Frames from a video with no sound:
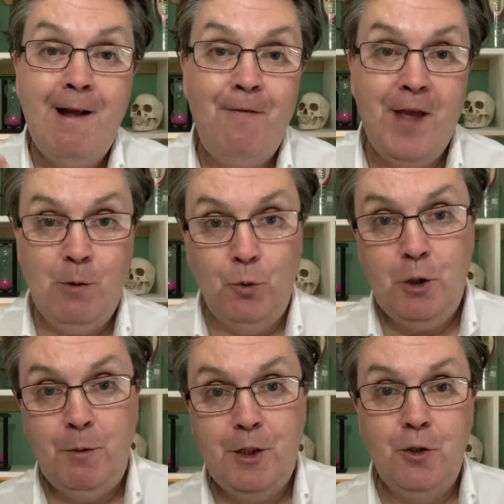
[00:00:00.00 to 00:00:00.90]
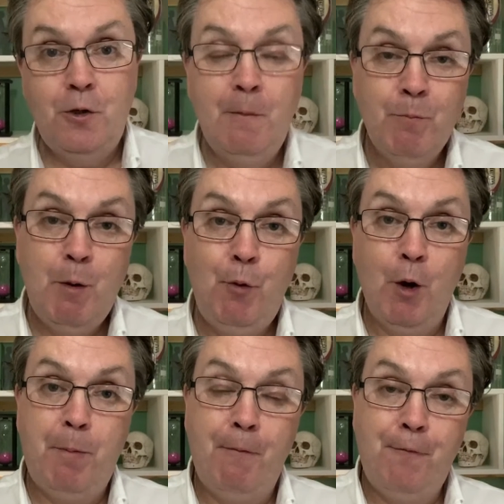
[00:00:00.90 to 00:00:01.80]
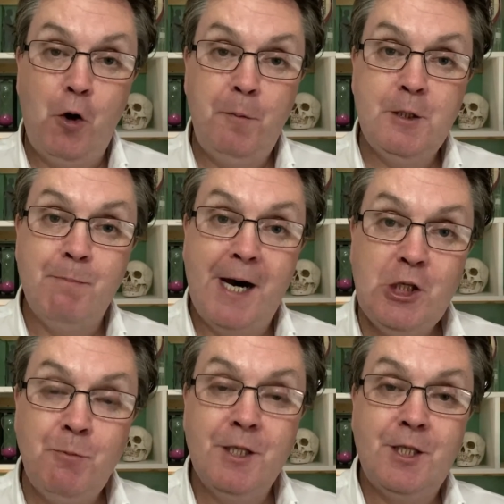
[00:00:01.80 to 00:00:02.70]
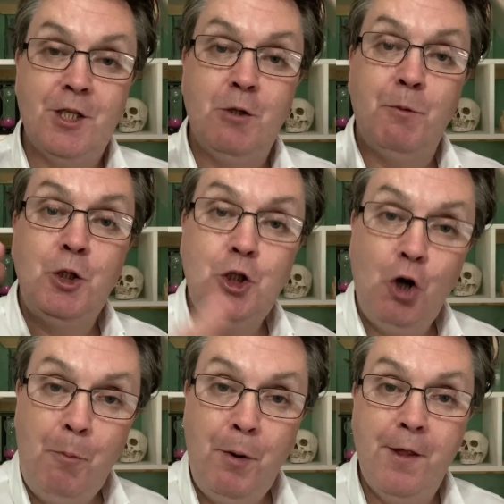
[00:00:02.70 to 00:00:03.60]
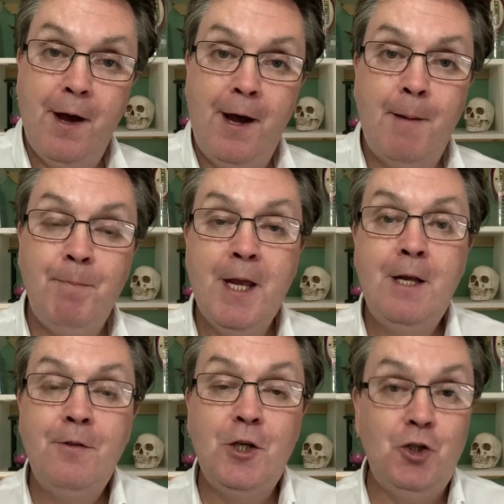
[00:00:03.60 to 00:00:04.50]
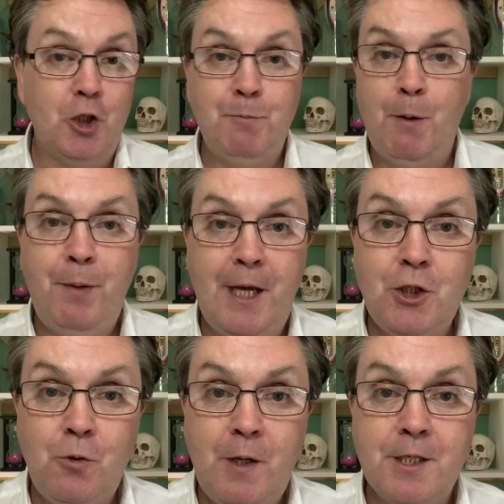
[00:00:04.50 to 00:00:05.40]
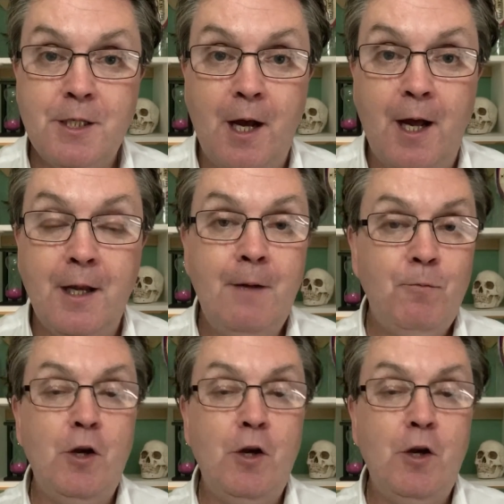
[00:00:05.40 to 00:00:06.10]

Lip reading: And then what do? We put a performance management system on top of that that just perpetuates that.